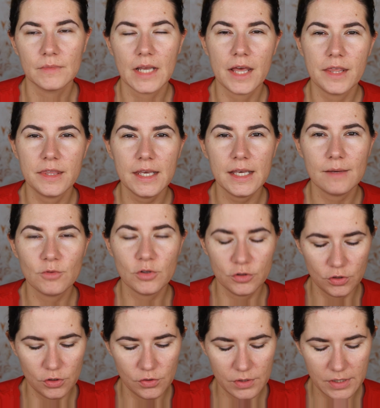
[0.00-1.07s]
I think I'm going
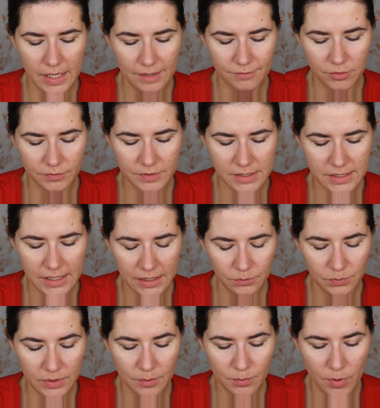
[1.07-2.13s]
to use half of the side
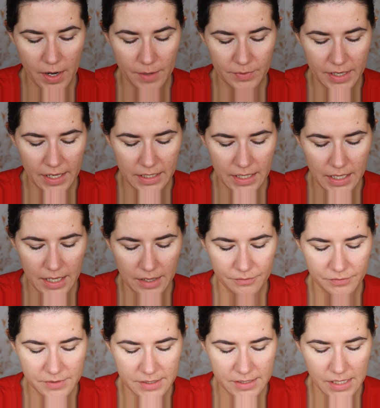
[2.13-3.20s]
with the primer and
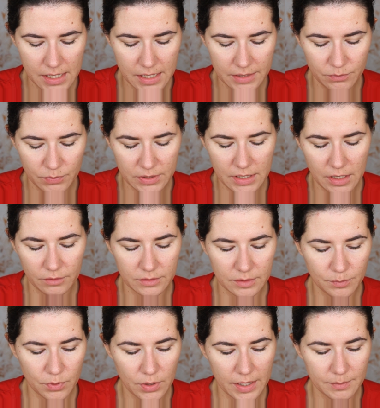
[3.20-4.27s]
half side without the
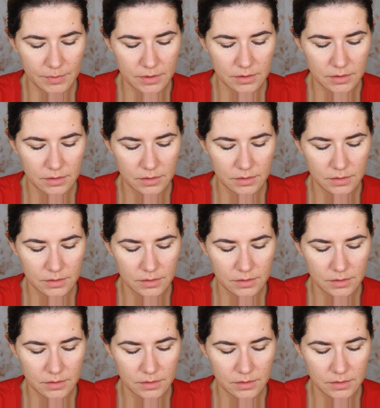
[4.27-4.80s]
primer.